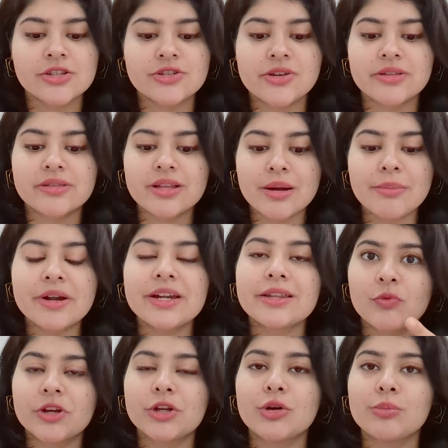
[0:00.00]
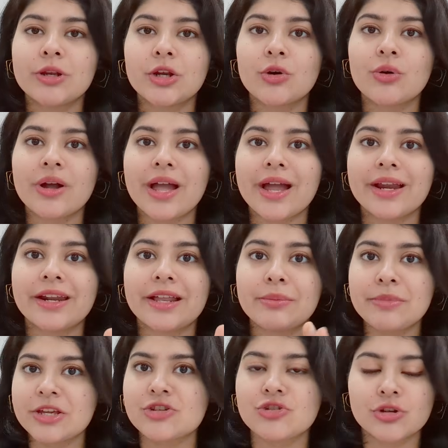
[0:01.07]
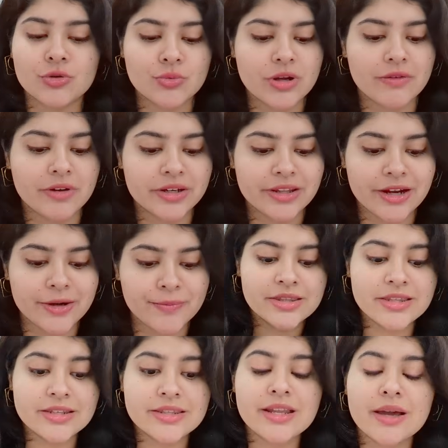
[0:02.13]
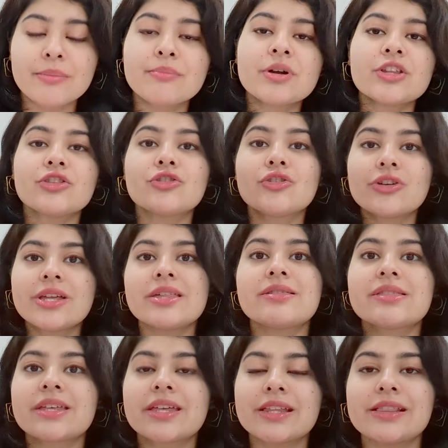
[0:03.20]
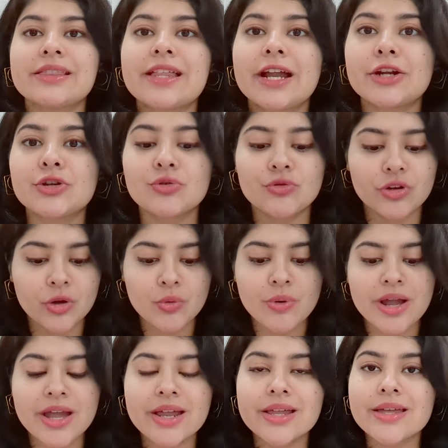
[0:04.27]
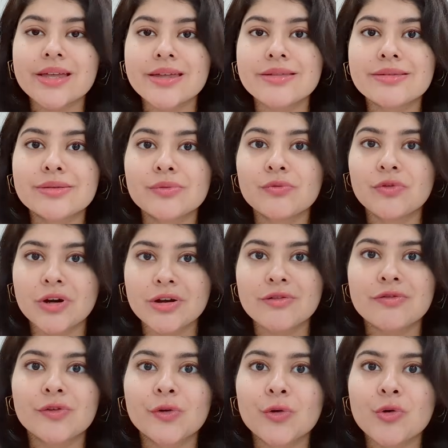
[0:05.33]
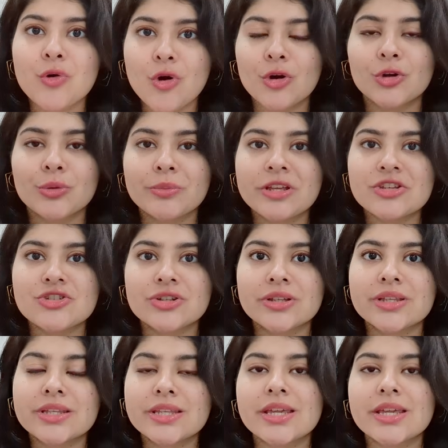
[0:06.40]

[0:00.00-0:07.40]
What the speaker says: Just comment in the video below and I'll make sure to cover that. The number three skill that you require is workflow automation.